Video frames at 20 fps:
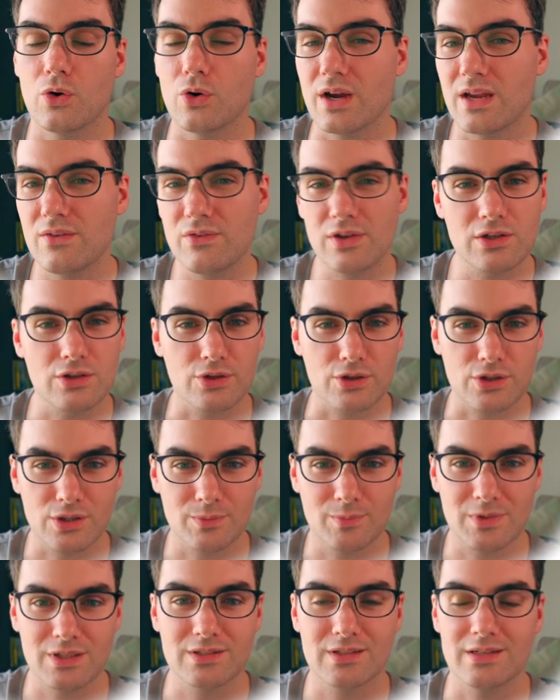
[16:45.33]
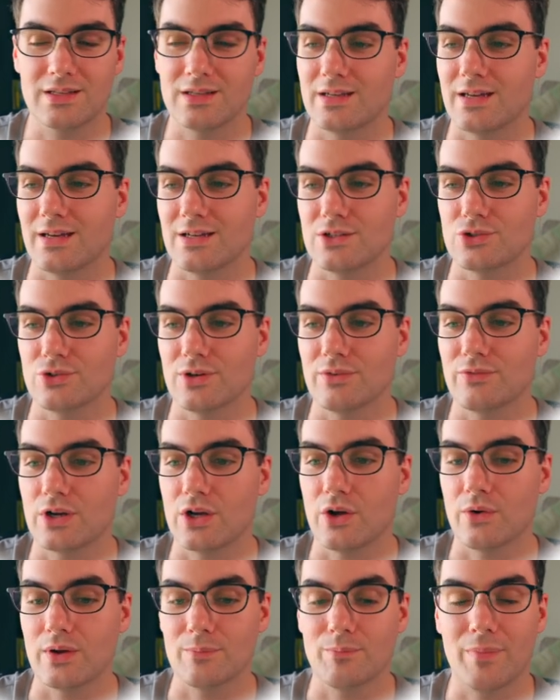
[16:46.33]
or even document it in case you're ever
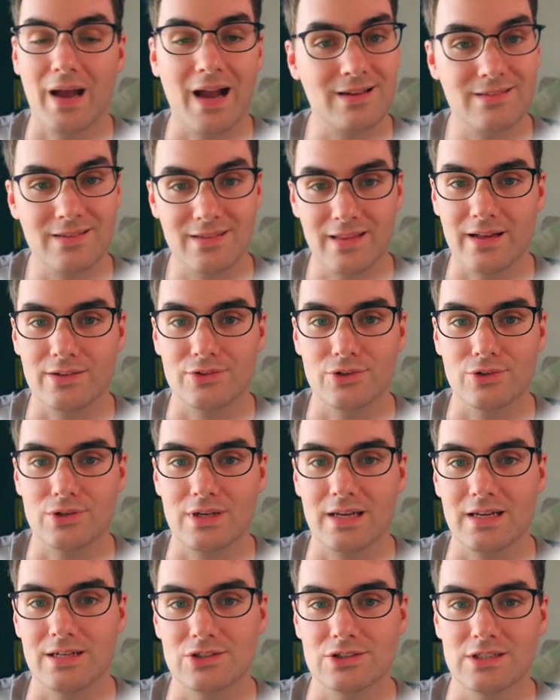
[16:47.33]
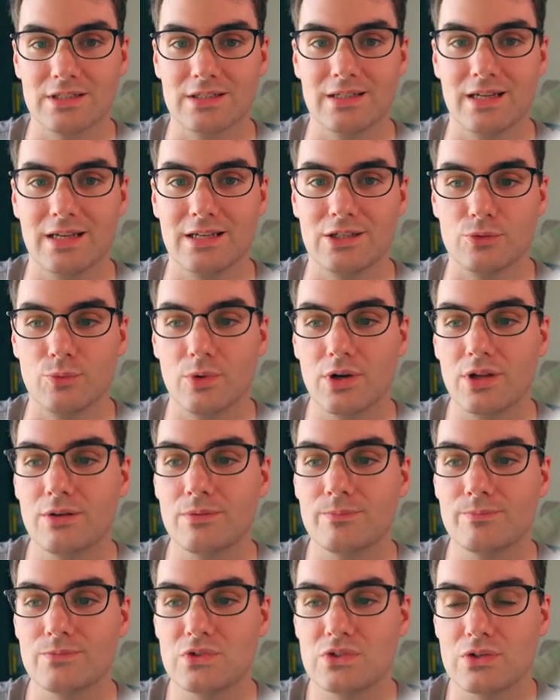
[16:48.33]
going back to that location and you want
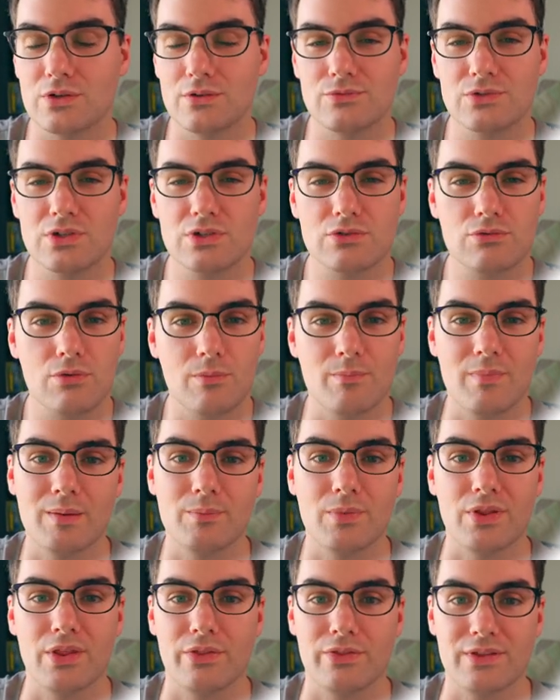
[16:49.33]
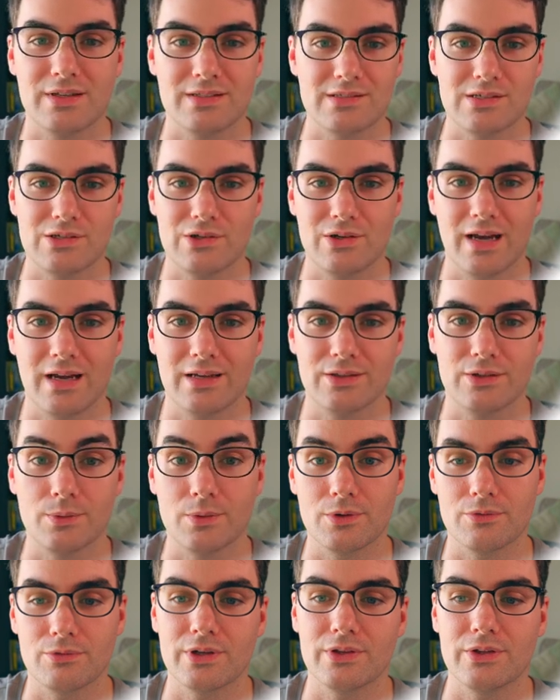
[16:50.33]
to sort of just remember the things that you had that
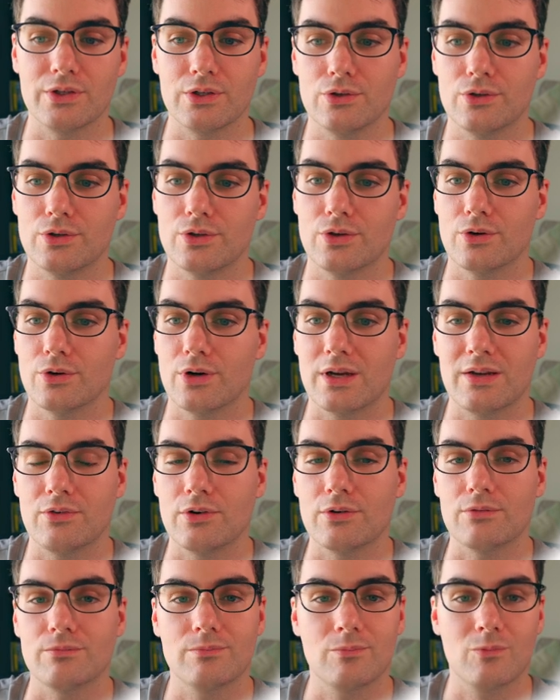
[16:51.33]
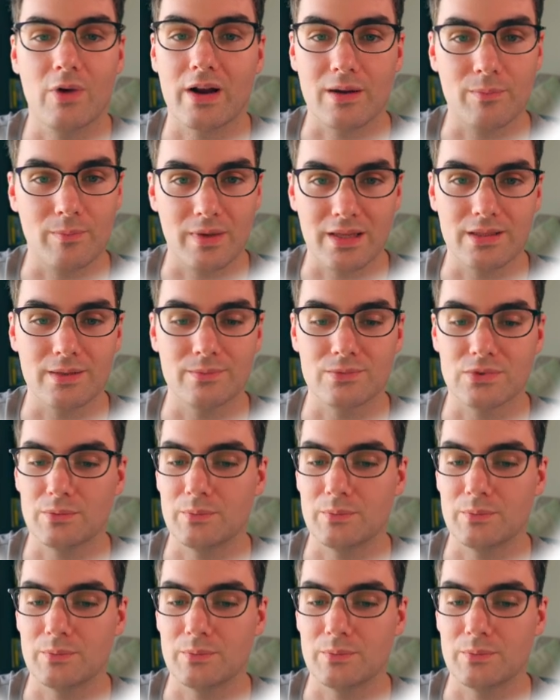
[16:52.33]
were really good, or even recommend them to